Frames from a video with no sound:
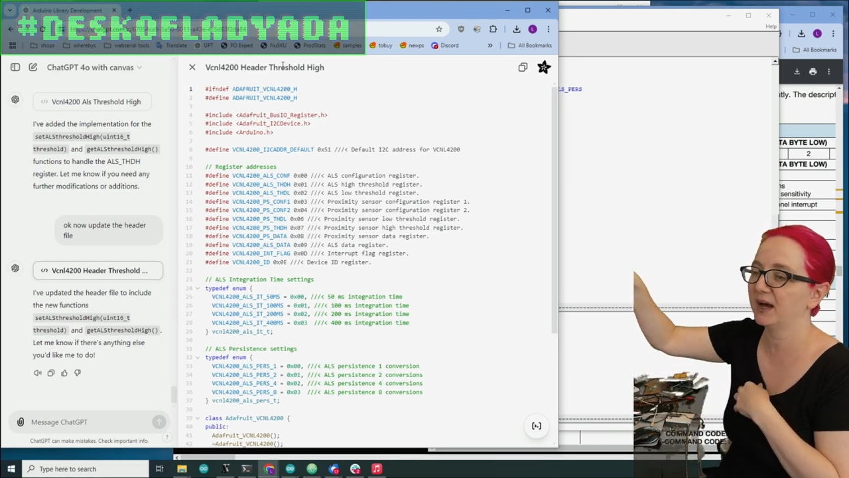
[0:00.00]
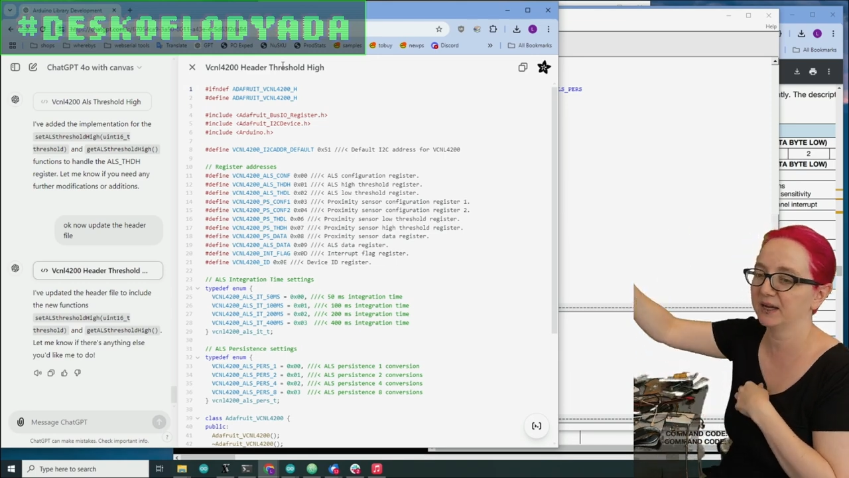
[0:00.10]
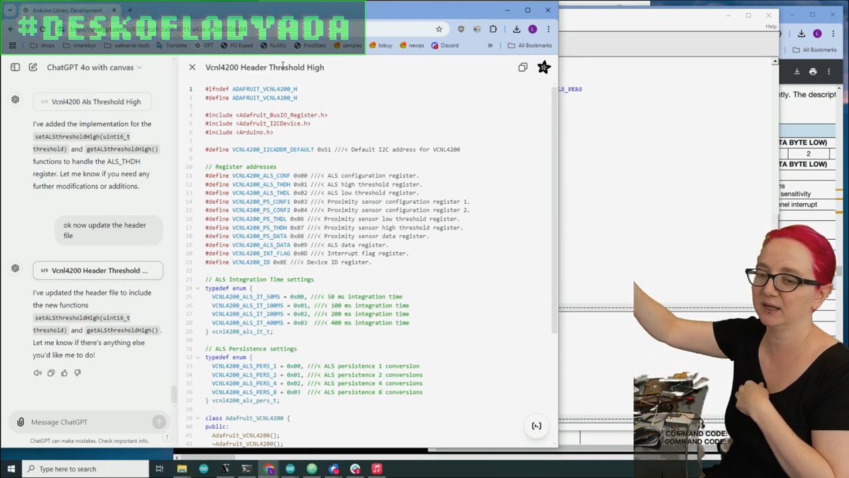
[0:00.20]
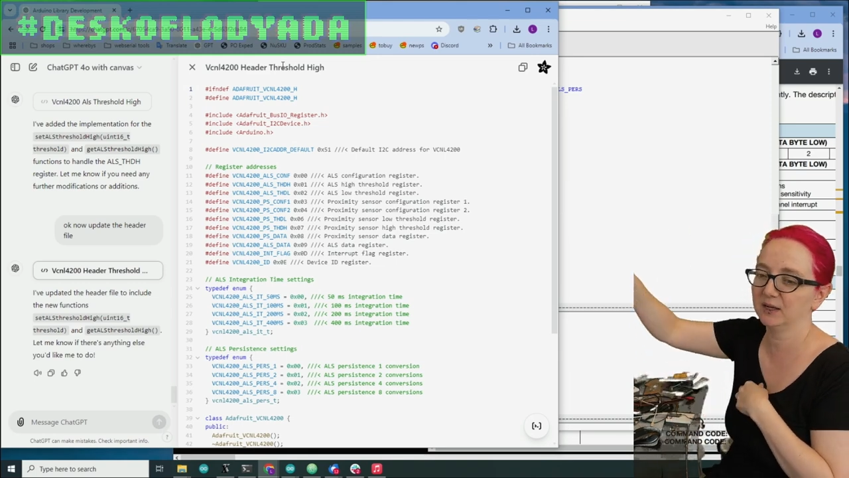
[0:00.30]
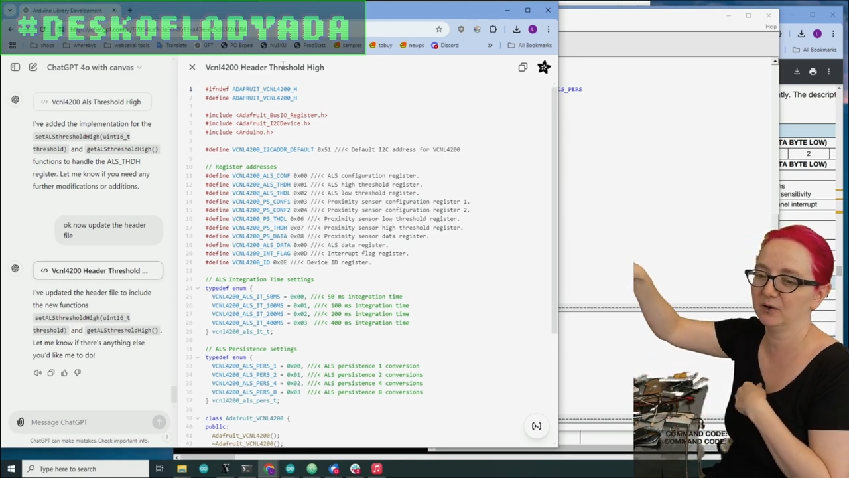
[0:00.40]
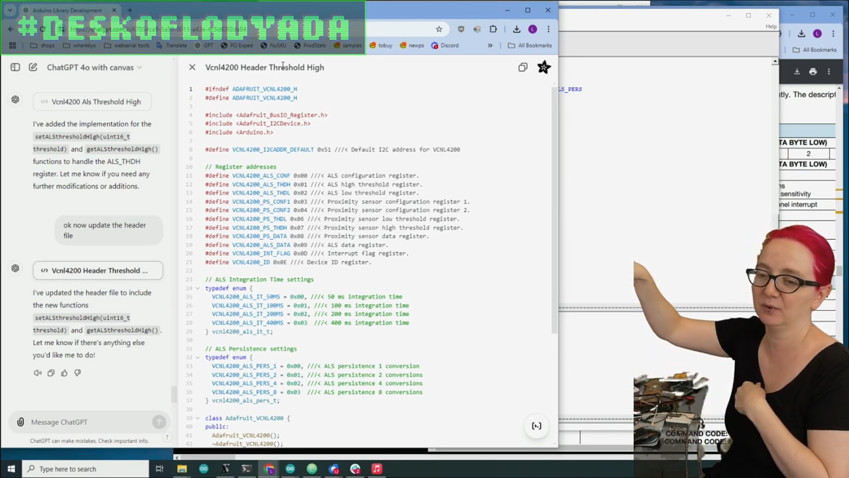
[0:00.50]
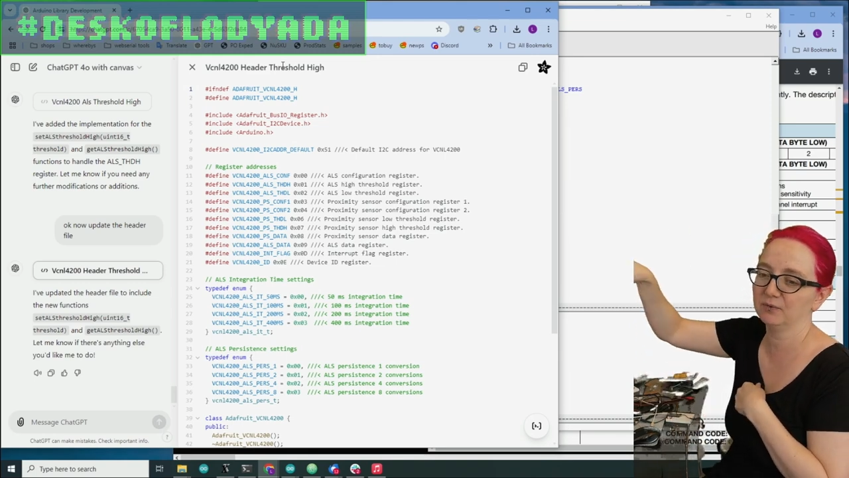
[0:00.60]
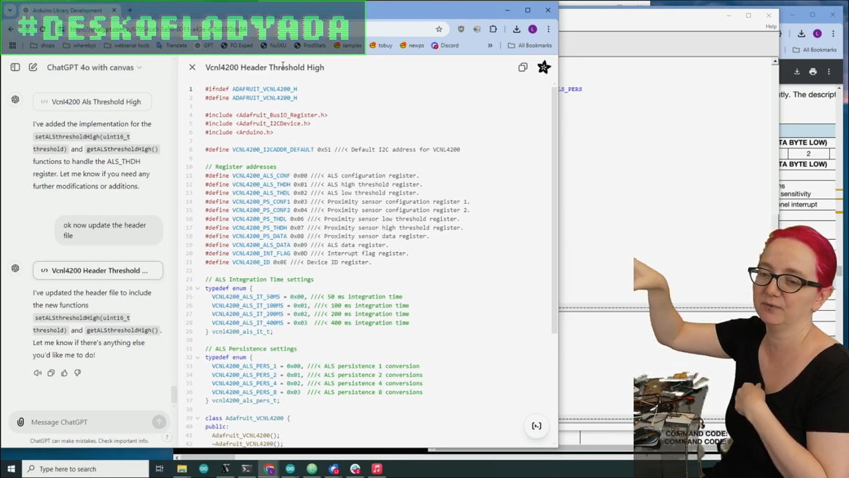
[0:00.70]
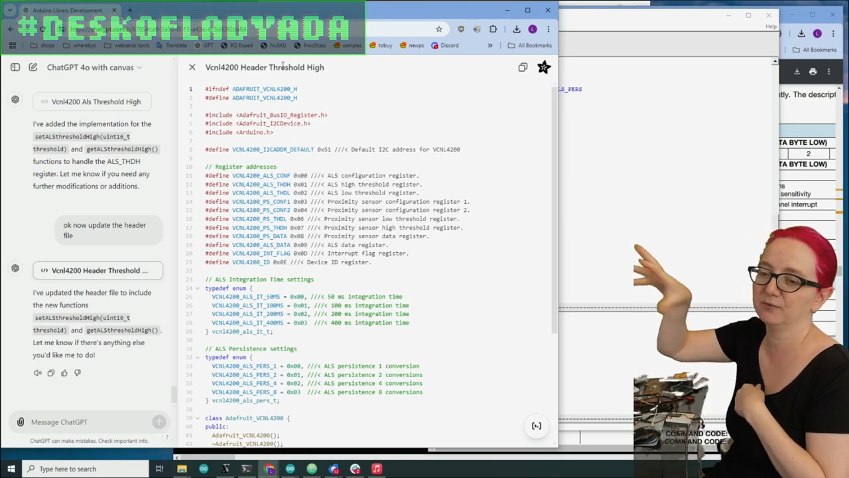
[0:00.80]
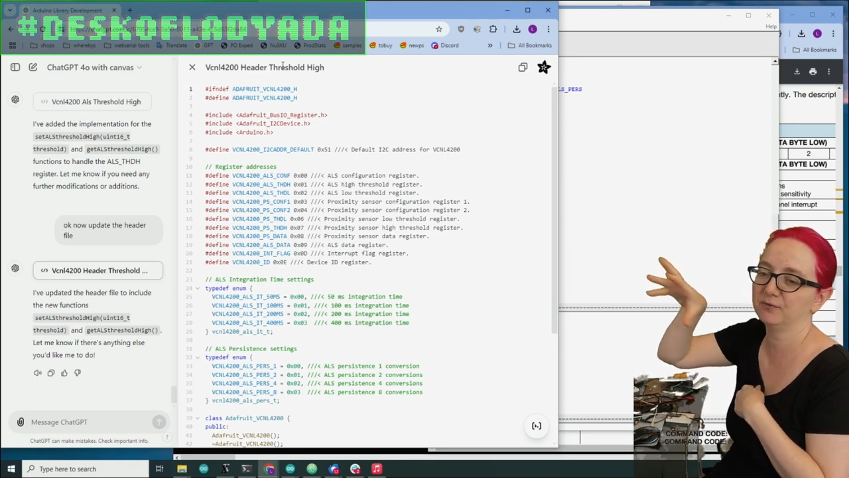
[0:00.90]
INO
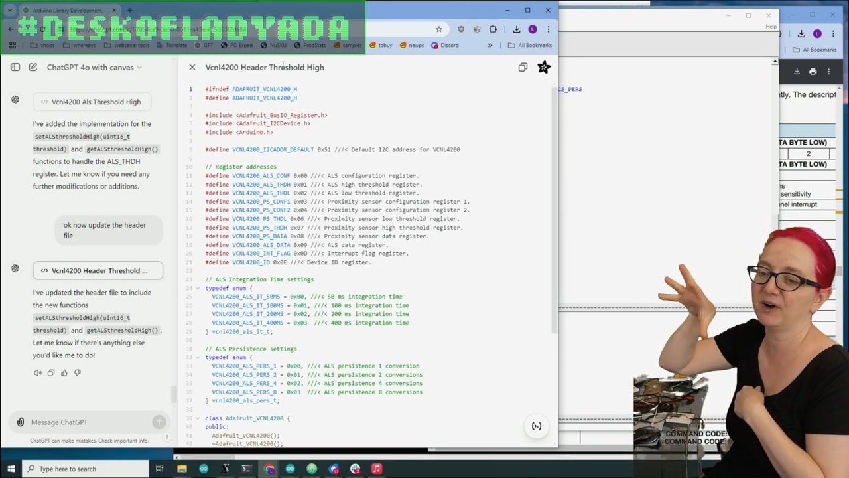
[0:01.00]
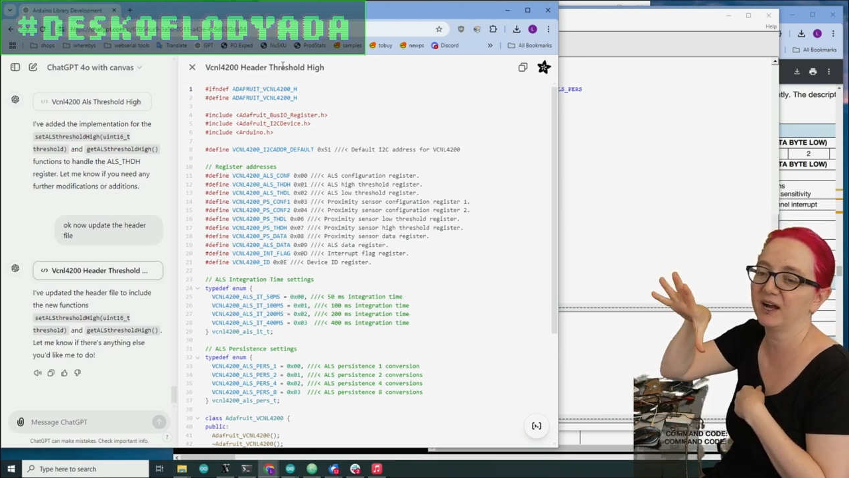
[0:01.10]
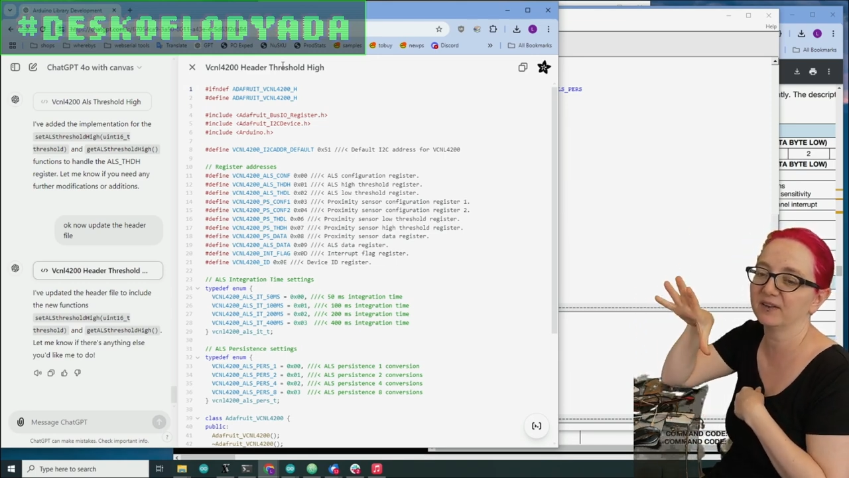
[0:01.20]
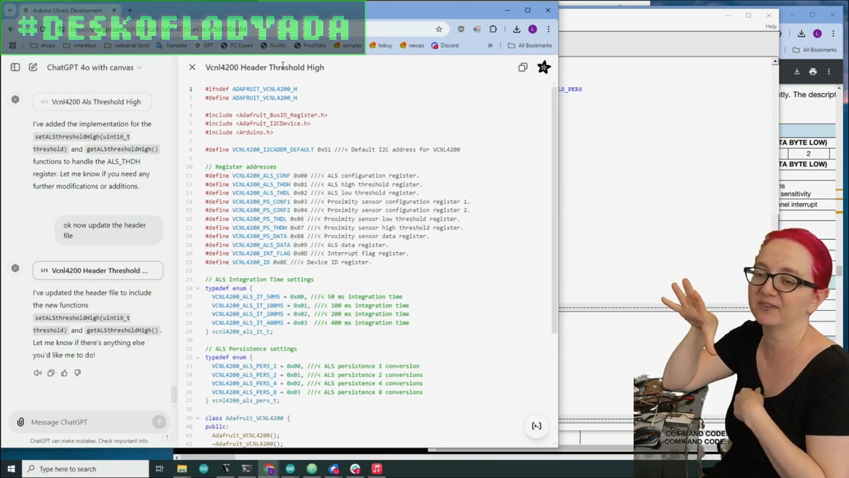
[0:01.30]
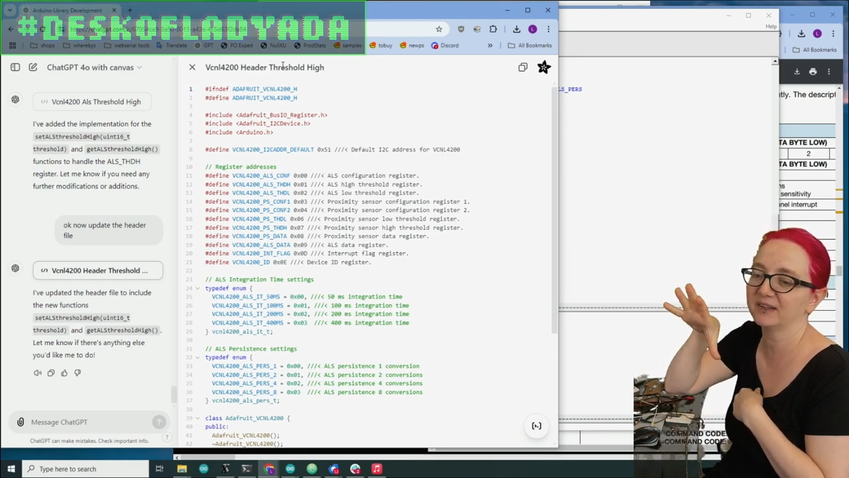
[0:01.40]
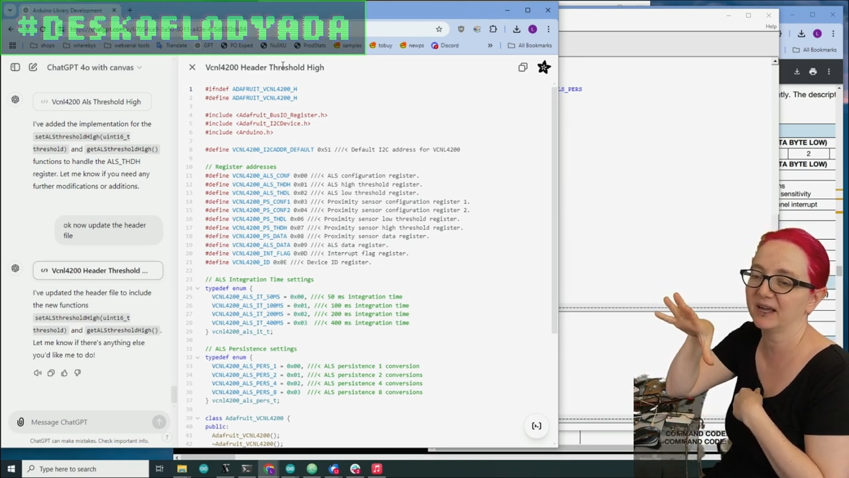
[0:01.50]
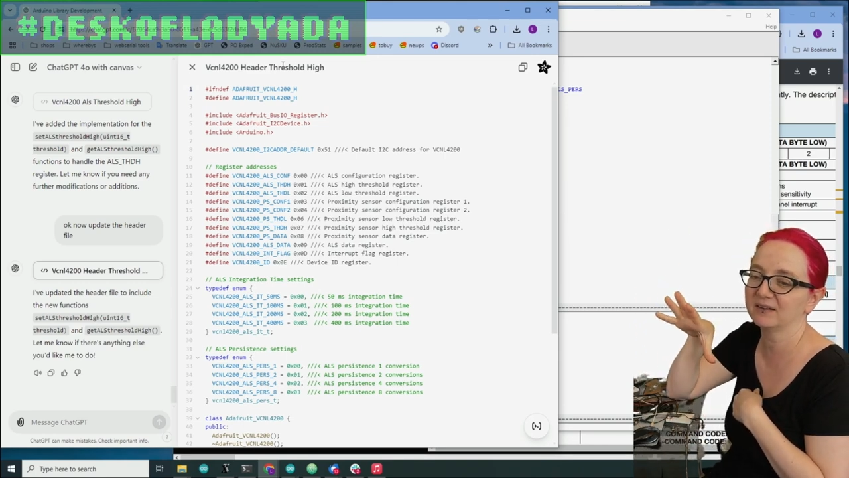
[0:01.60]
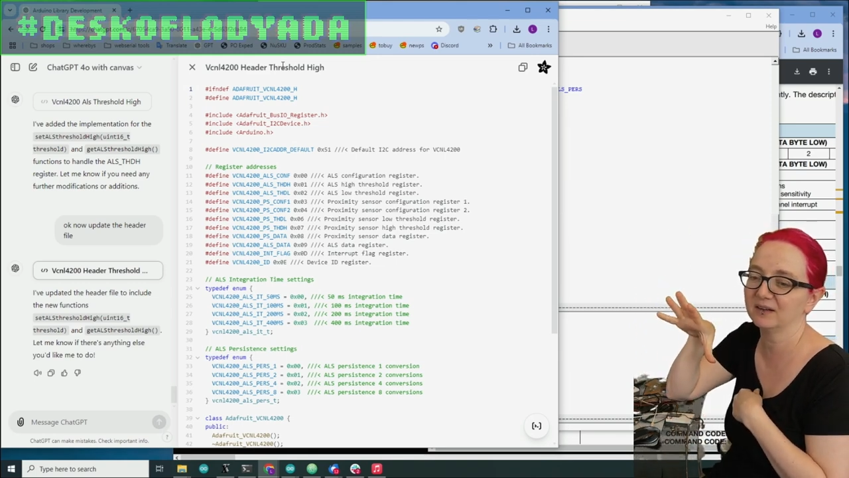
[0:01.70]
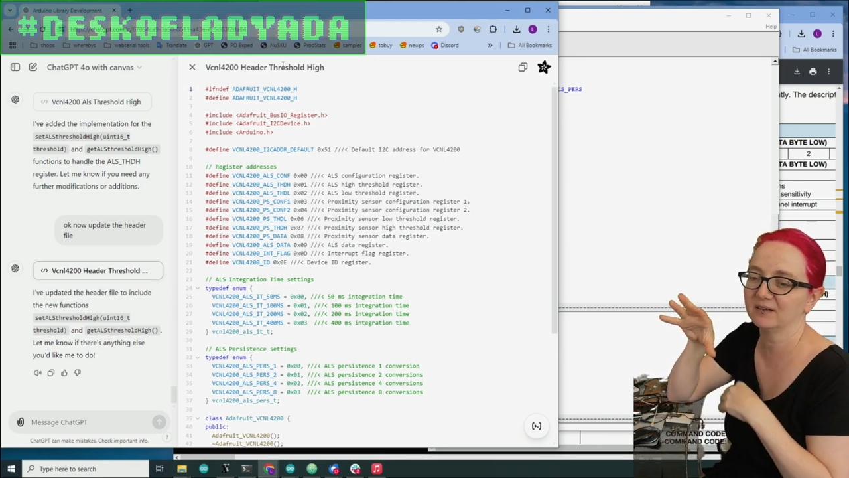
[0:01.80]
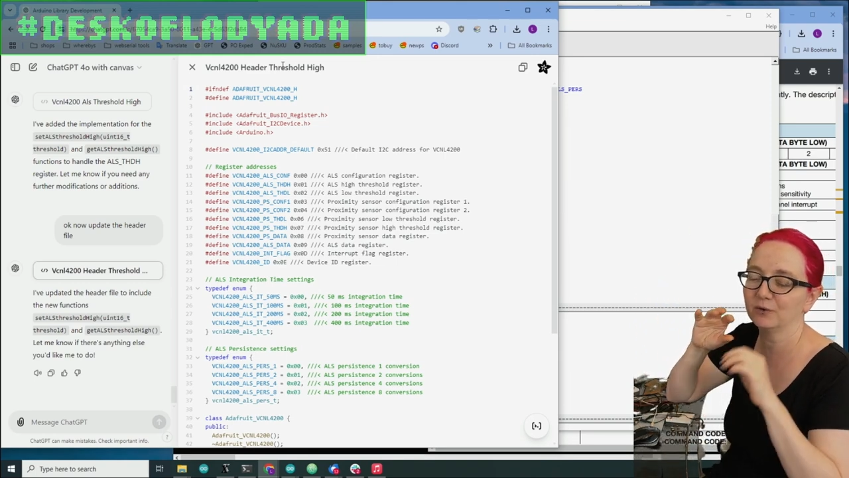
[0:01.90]
file selected.